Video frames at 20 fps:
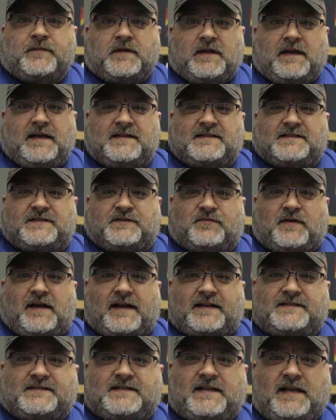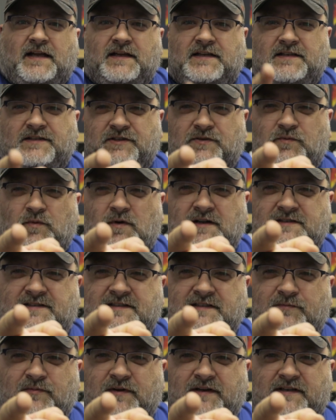Hey, this is Rex, and you're
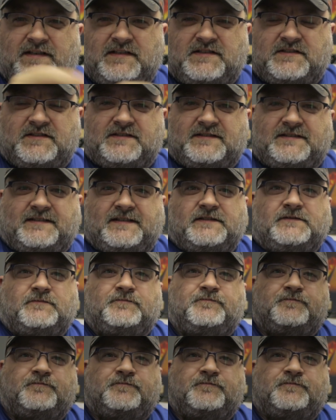watching the Brick Ninjas.